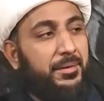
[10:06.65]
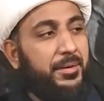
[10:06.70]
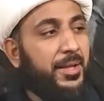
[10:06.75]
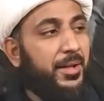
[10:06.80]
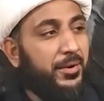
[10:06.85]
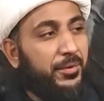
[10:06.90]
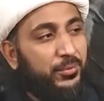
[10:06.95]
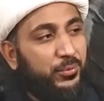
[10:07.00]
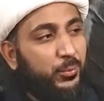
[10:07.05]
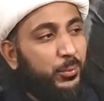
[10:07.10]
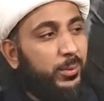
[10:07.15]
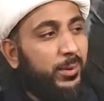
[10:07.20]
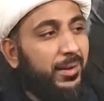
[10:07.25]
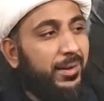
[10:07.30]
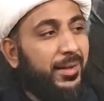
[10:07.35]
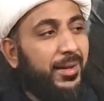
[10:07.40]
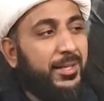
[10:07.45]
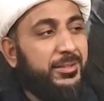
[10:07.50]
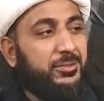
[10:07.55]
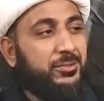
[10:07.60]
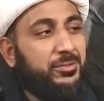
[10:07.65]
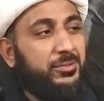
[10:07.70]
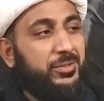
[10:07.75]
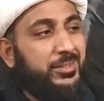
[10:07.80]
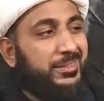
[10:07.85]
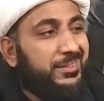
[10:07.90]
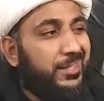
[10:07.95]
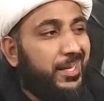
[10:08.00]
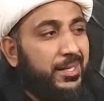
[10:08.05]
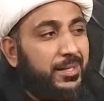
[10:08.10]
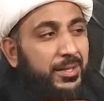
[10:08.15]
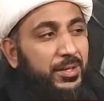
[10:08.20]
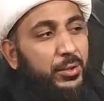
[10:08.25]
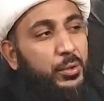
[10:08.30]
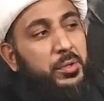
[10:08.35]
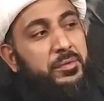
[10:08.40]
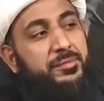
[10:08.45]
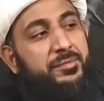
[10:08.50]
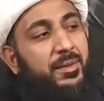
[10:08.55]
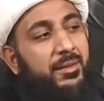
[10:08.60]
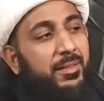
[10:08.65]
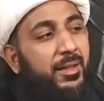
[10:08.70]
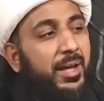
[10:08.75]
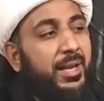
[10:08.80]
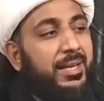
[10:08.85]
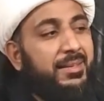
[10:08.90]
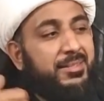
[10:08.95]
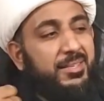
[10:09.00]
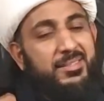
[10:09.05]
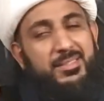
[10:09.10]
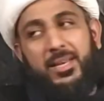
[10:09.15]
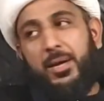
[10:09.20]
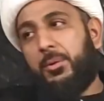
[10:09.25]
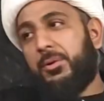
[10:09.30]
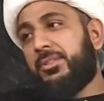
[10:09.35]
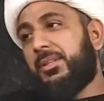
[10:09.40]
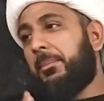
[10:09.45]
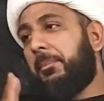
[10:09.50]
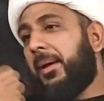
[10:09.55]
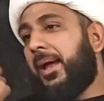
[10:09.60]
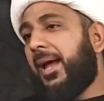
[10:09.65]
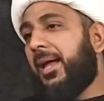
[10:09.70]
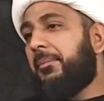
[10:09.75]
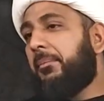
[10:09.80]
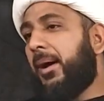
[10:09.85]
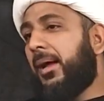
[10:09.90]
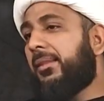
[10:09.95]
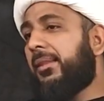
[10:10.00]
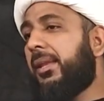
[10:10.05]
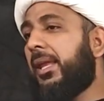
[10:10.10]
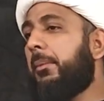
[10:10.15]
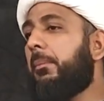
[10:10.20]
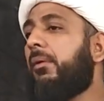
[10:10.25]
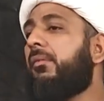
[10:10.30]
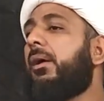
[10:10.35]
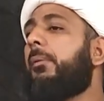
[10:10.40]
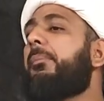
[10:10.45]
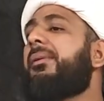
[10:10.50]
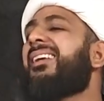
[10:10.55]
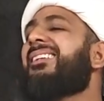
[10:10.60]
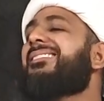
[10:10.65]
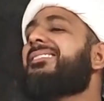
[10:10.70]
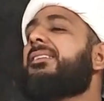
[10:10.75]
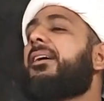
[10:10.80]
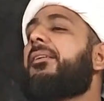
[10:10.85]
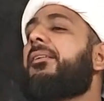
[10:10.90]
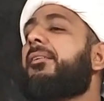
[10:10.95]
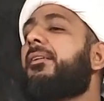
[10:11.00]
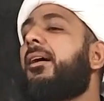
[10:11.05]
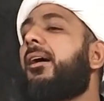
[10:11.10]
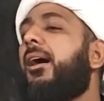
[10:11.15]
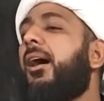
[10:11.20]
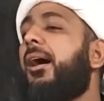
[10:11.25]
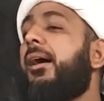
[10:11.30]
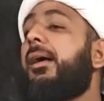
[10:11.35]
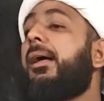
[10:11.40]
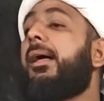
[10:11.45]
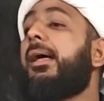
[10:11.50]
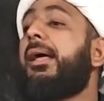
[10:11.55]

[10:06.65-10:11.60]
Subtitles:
that Rasulullah is reciting your fadail. He says there was a man by the name of Ibn Sarrah.